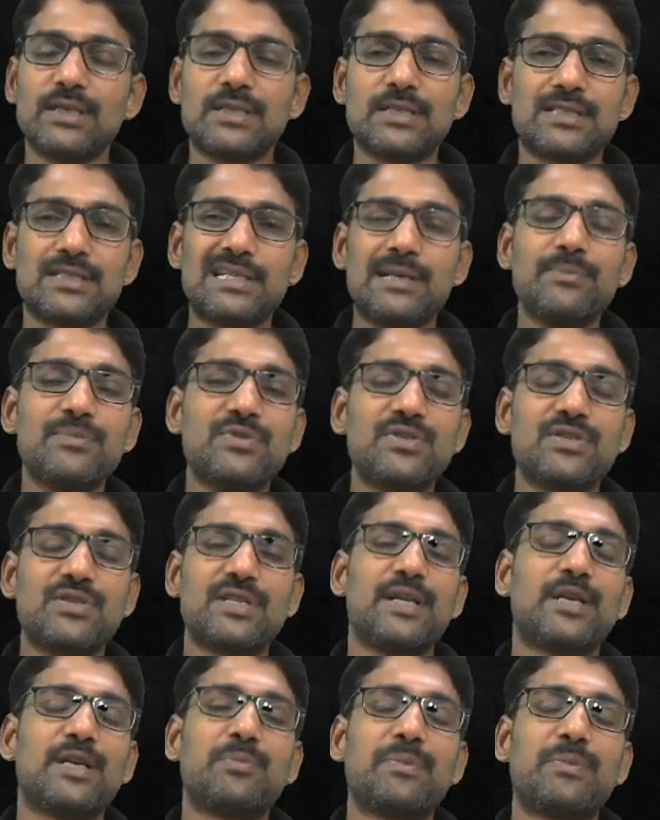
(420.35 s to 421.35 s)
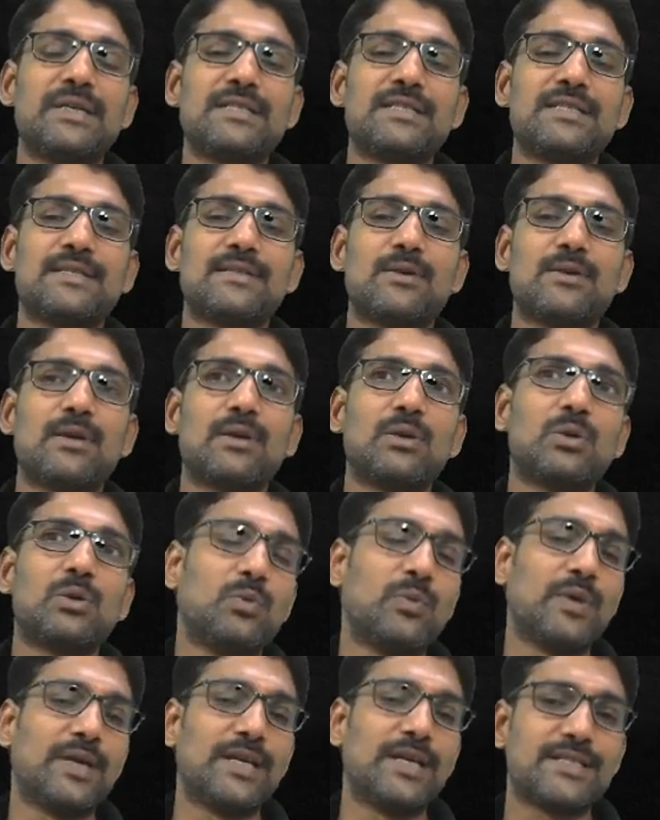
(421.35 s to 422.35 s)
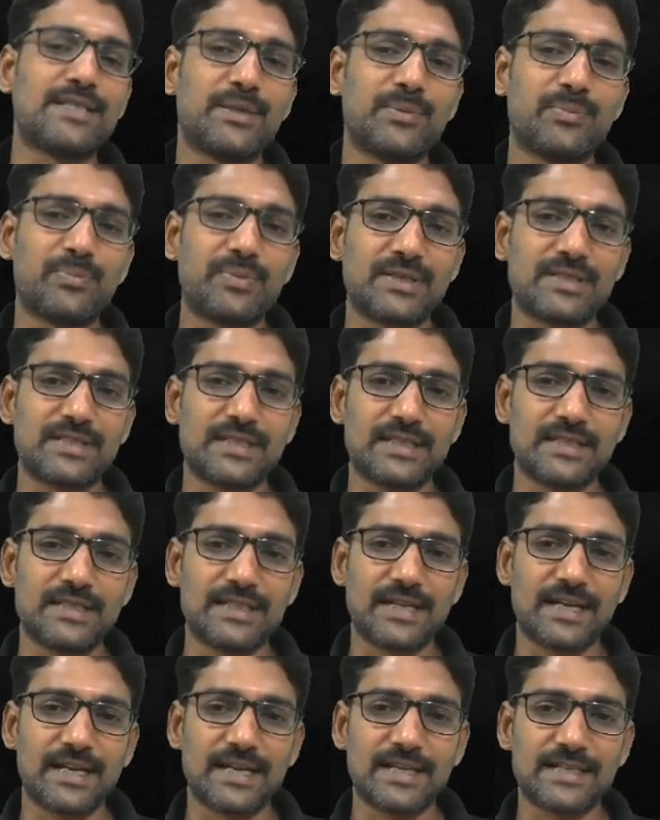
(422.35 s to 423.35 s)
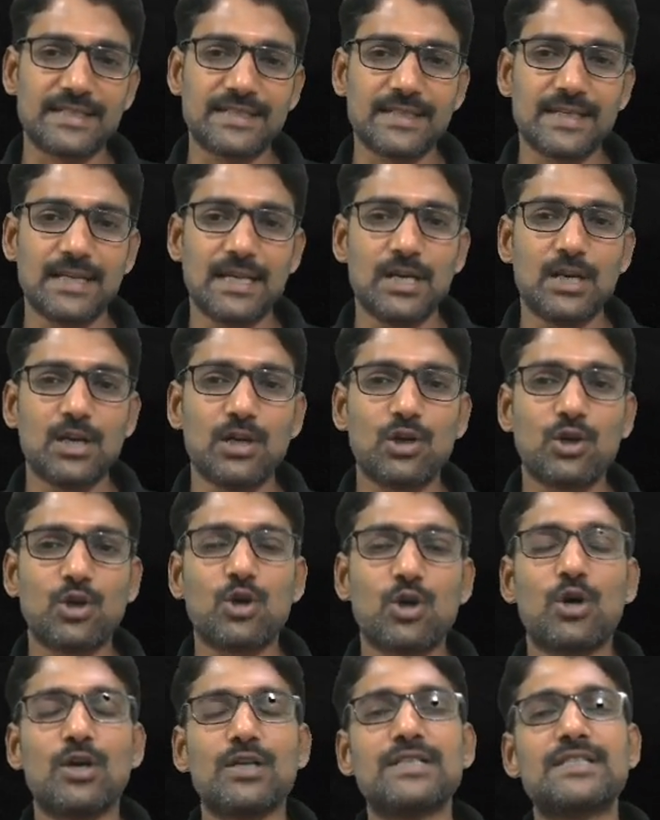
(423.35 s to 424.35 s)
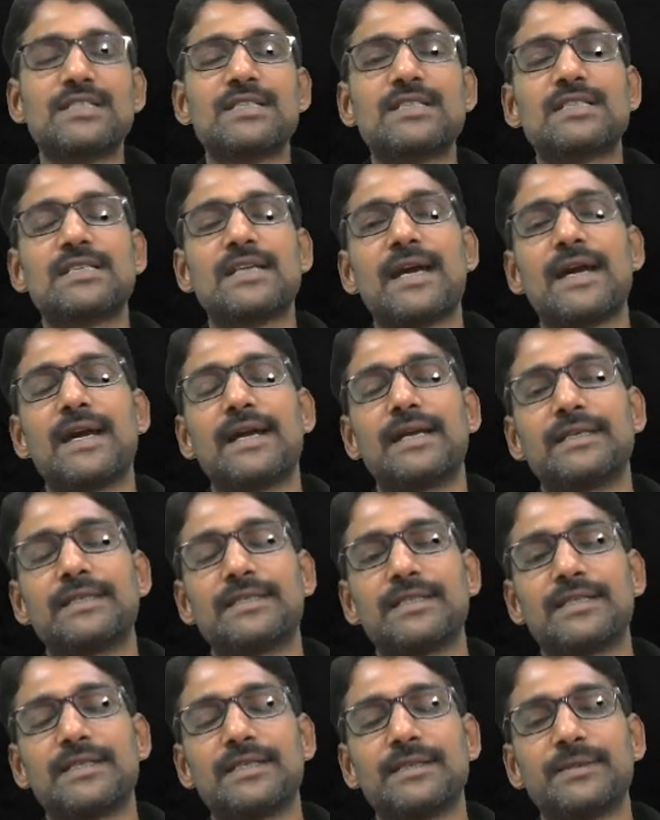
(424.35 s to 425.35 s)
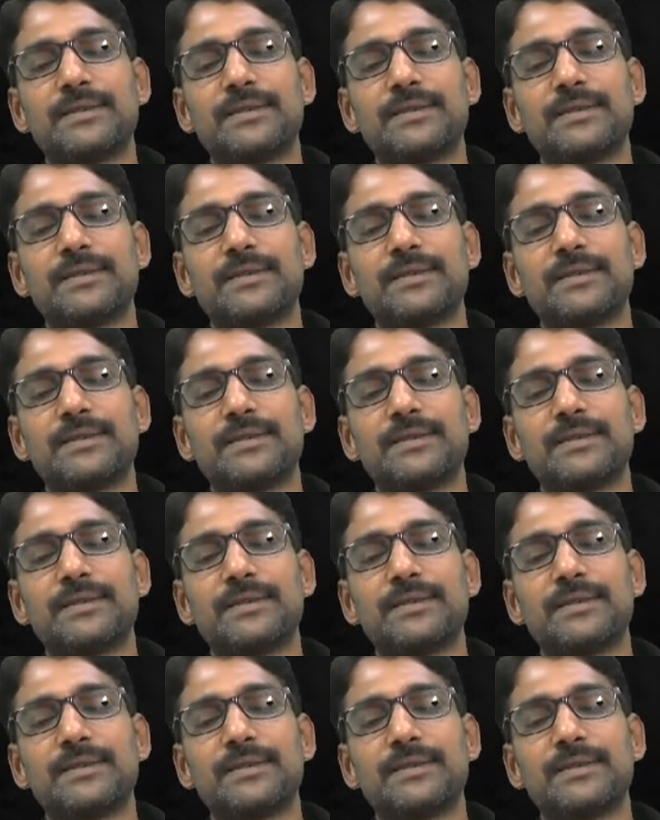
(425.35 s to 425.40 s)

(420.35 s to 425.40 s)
some statements is always represented as constant